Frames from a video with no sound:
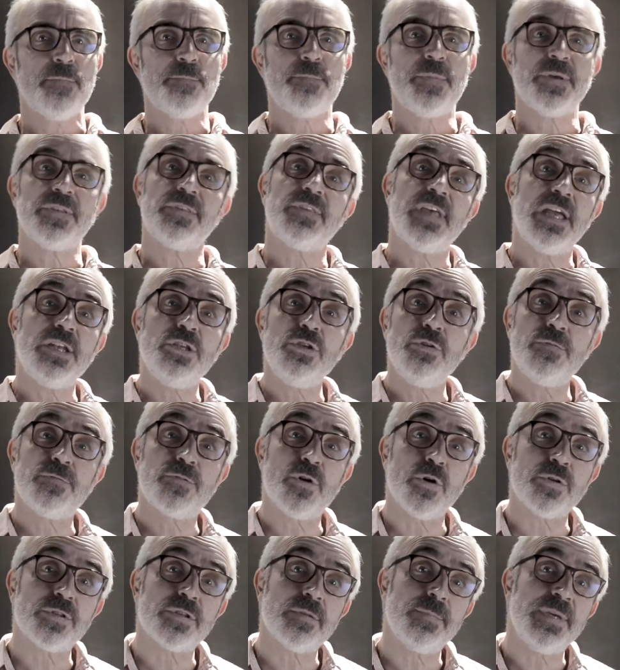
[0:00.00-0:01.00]
But then you've
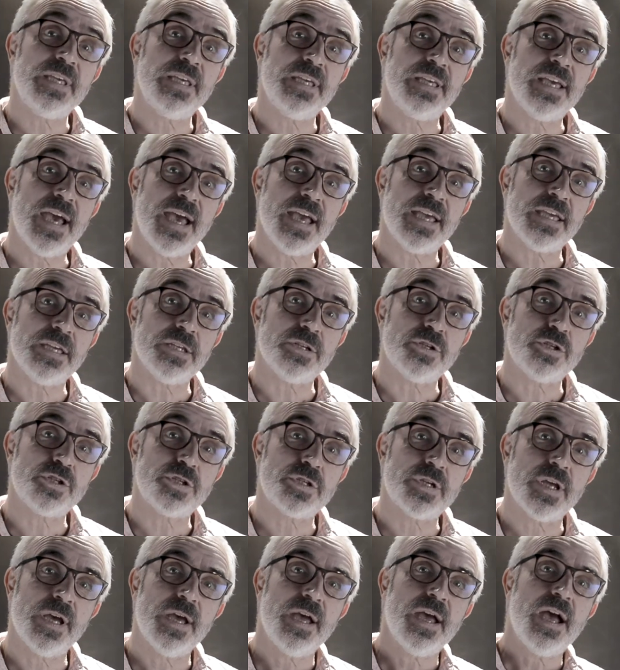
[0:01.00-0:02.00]
got them
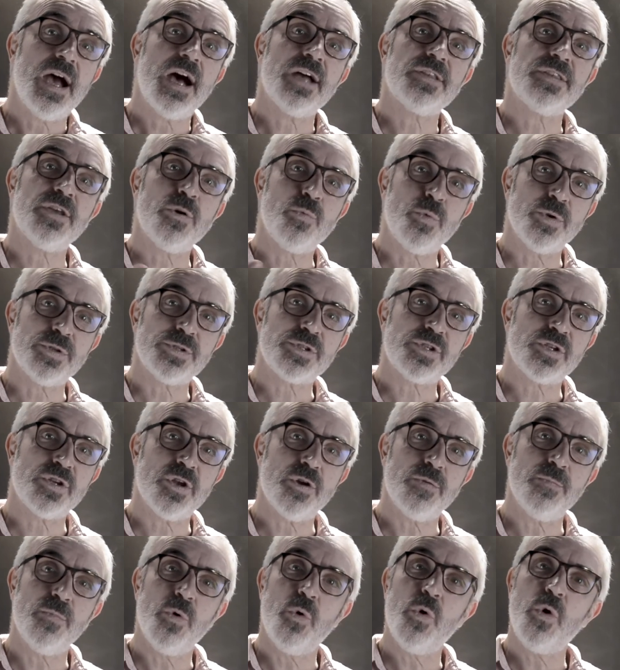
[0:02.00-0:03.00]
engaged and they'll want to
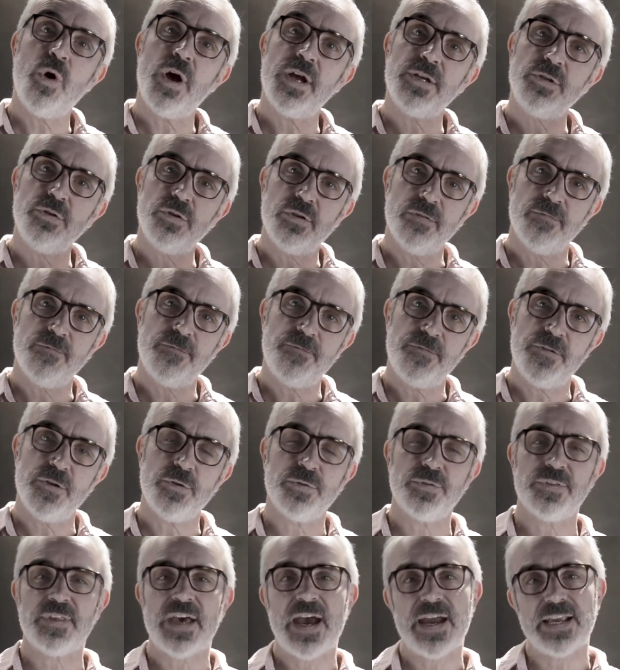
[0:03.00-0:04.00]
know more, and you can
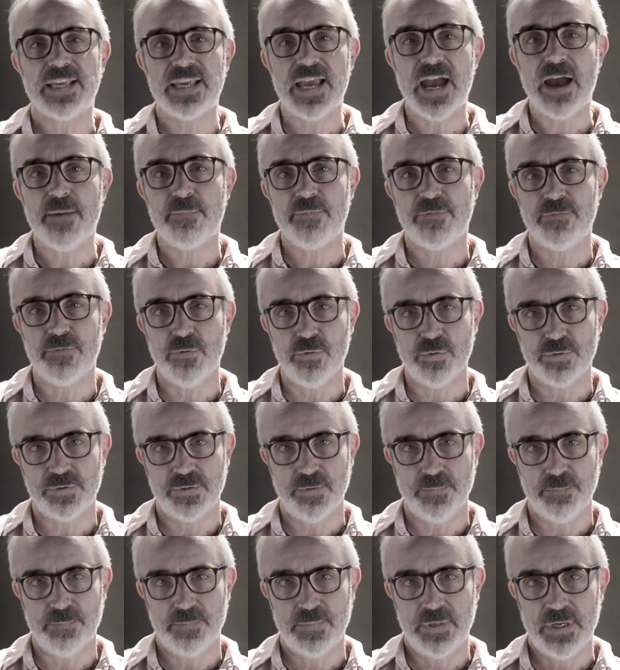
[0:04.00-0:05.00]
fill that gap for
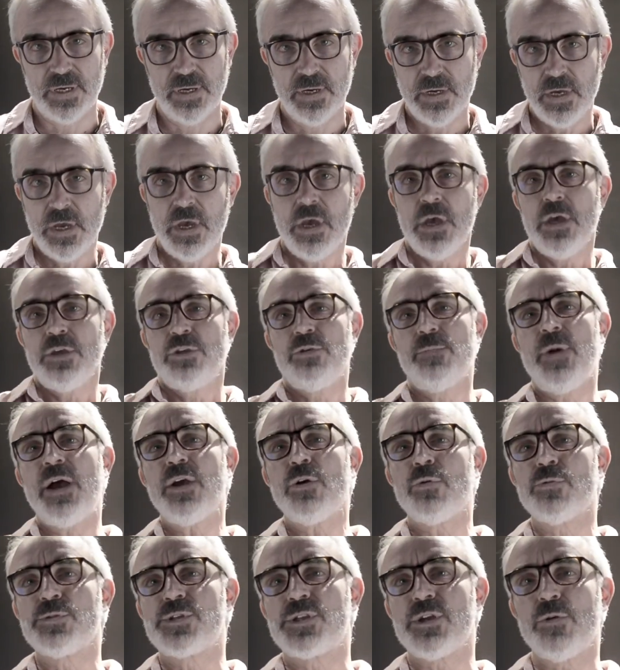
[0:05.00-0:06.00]
them. You might
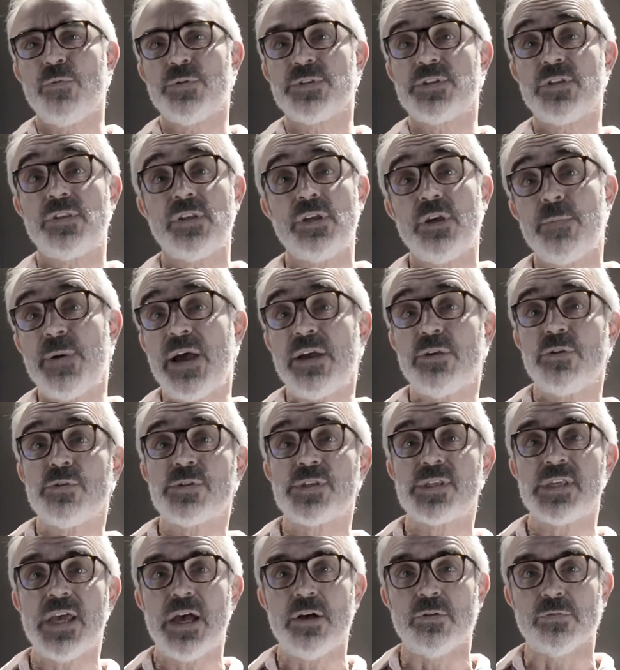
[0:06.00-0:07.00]
also want to think about
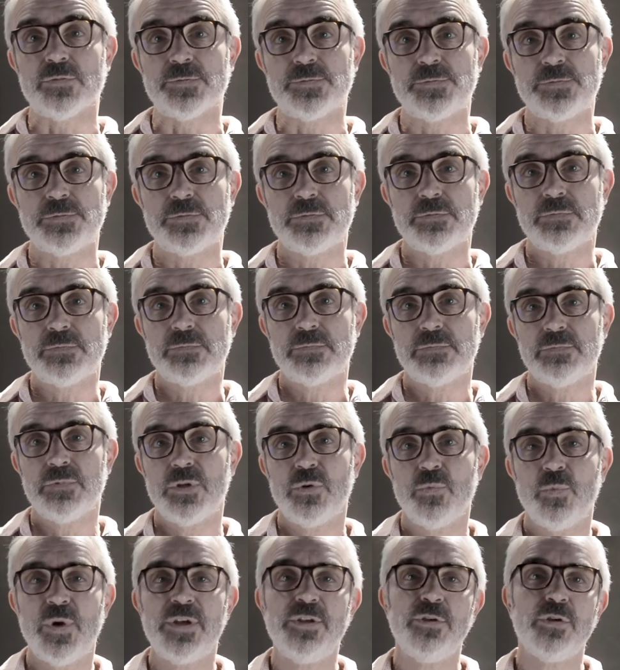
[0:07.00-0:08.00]
yourself.
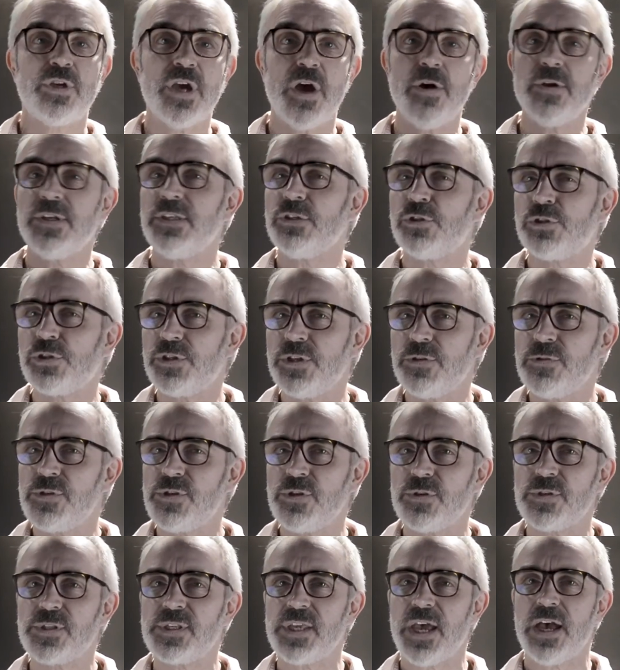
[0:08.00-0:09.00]
When you go and introduce
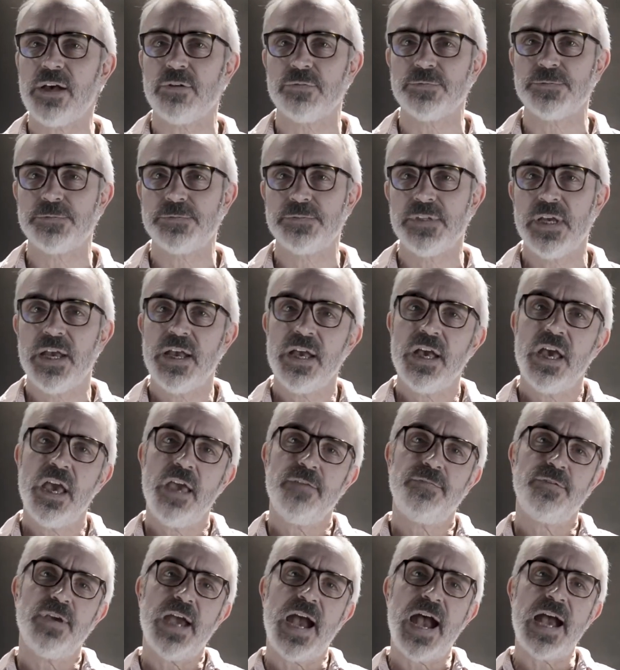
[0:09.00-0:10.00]
yourself,
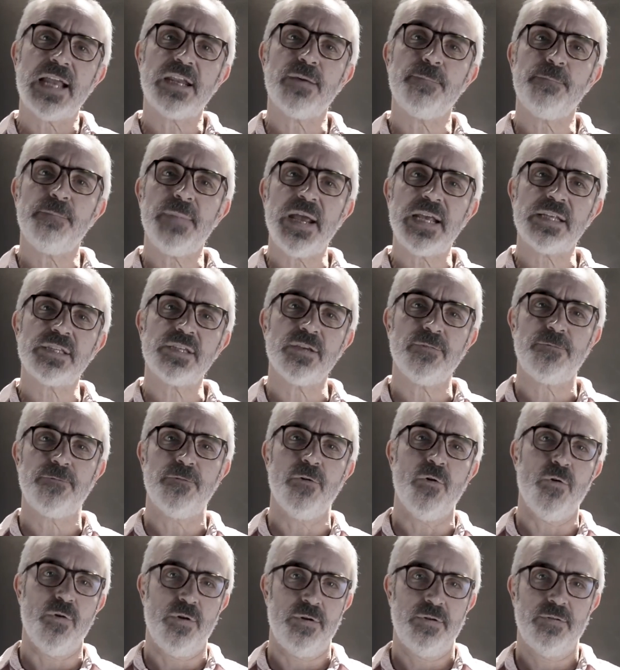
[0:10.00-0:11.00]
if you had a
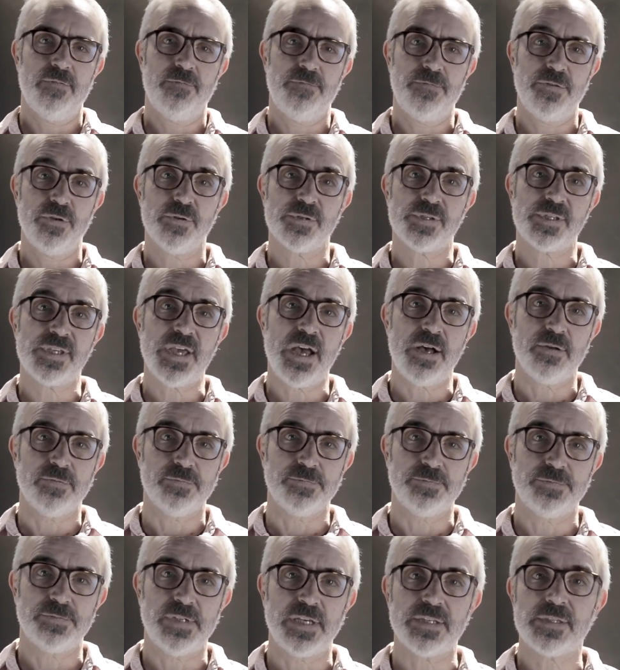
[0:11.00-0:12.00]
metaphor for yourself,
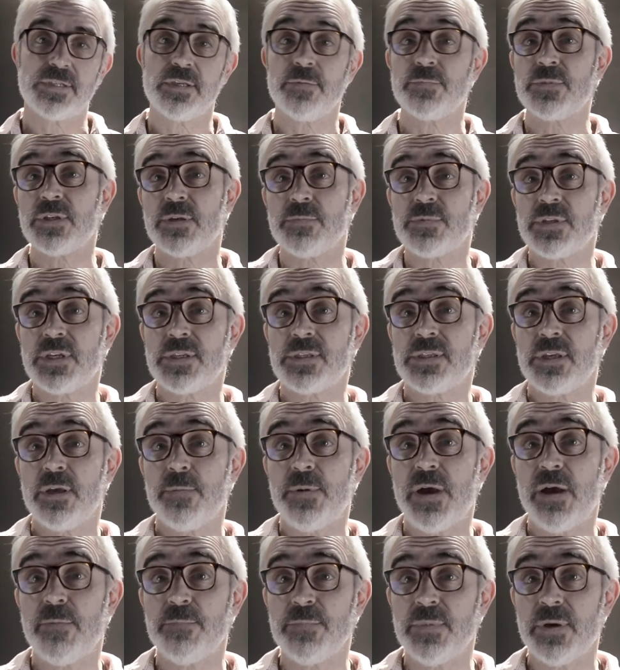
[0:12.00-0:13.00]
like sometimes I say
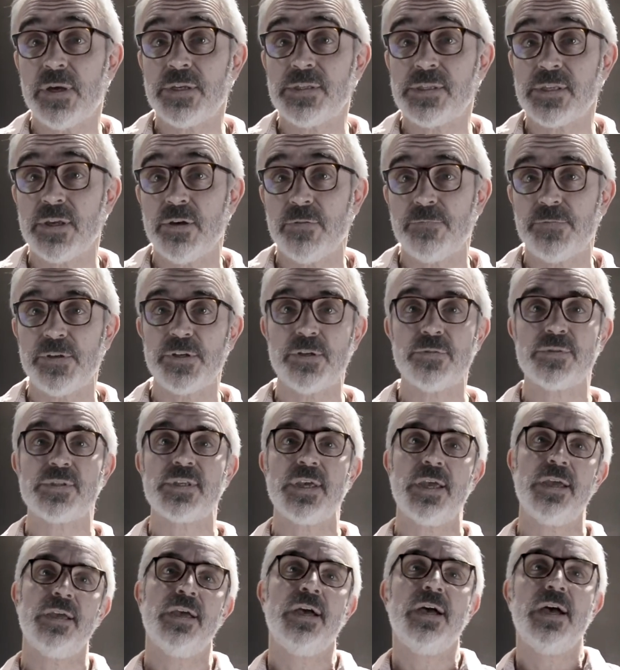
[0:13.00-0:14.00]
about myself, I don't
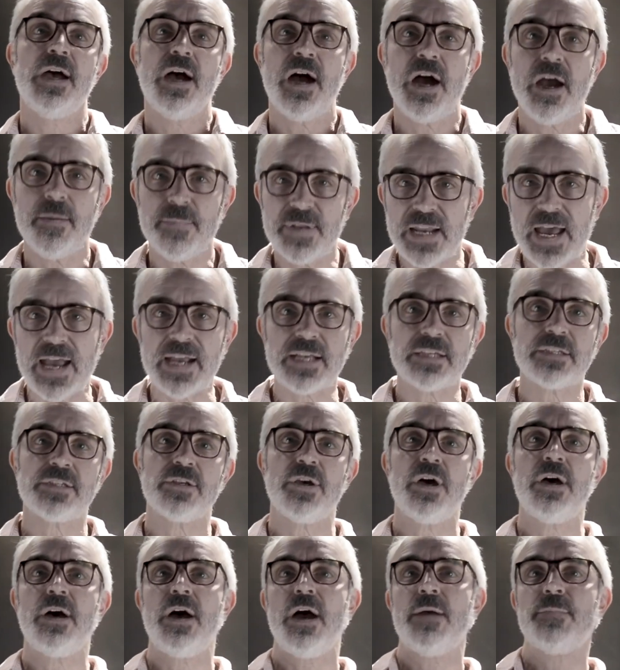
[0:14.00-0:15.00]
say, I'm an
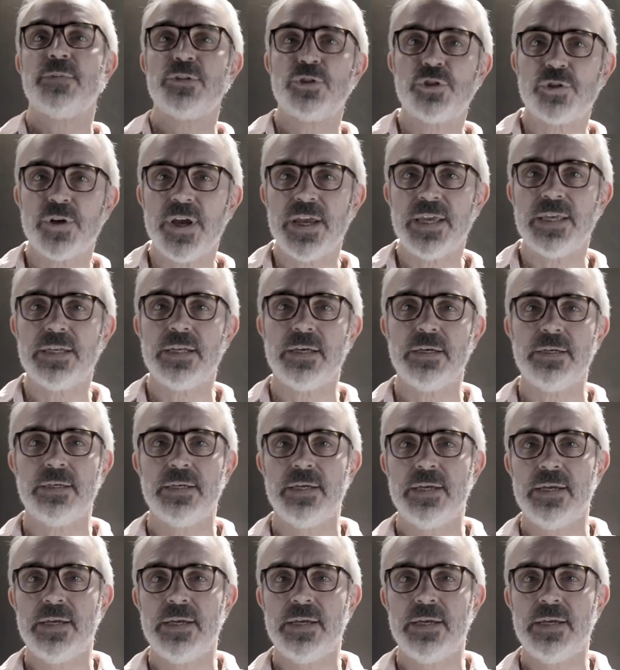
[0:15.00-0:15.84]
actor, I'm a trainer.